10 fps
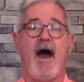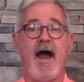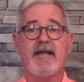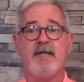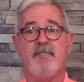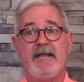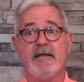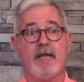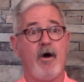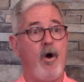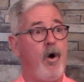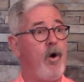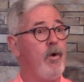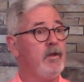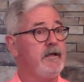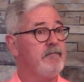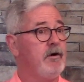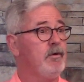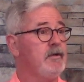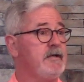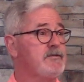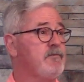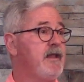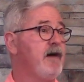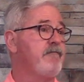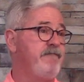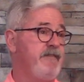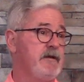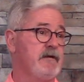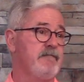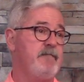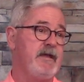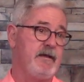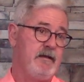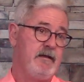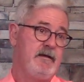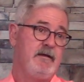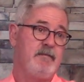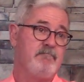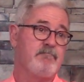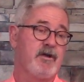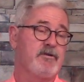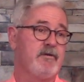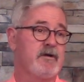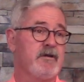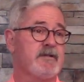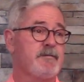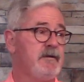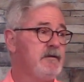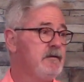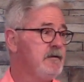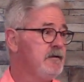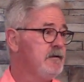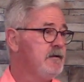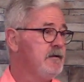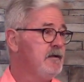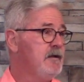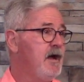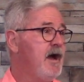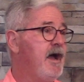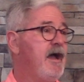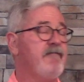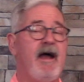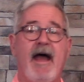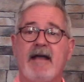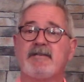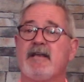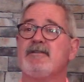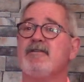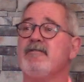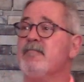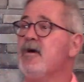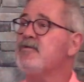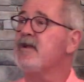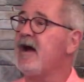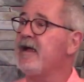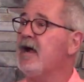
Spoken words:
I can be in the Holy of Holies without fear of being burnt to a crisp. I have access to the Most High